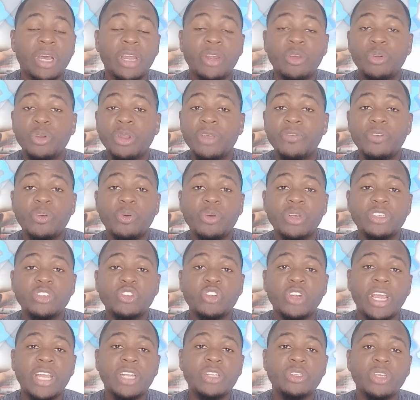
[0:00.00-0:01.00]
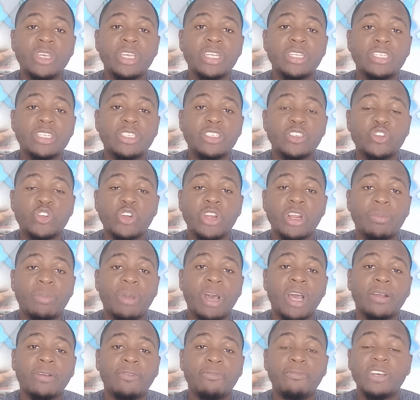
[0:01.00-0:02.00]
I don't know if he was trying to hit it straight
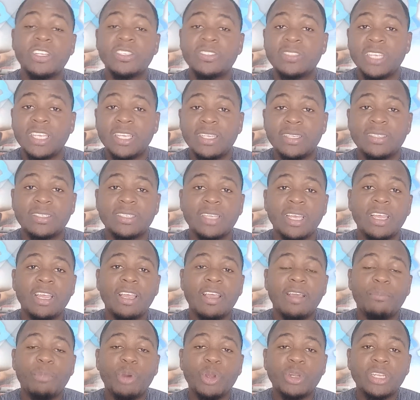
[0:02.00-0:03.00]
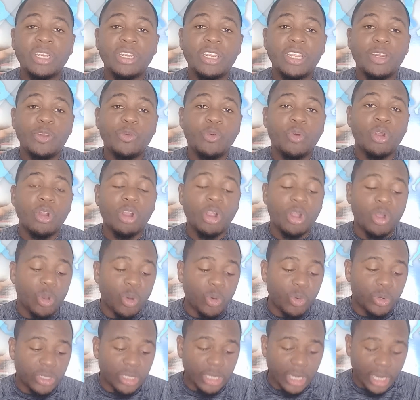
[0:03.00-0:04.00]
back for 6, but it didn't work
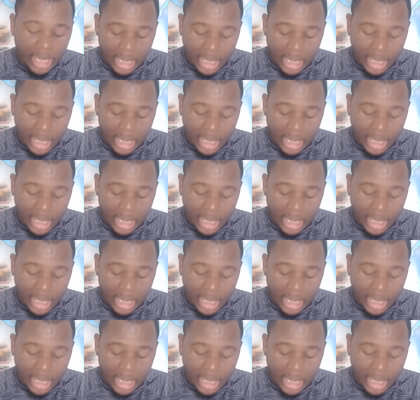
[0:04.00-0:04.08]
out.